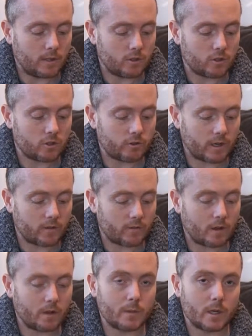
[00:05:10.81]
to
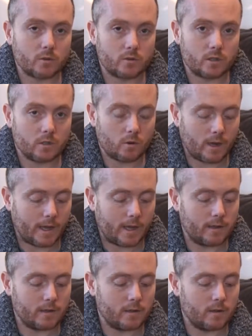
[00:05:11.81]
strengthen up the muscles in your
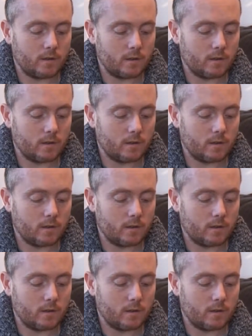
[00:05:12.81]
hand.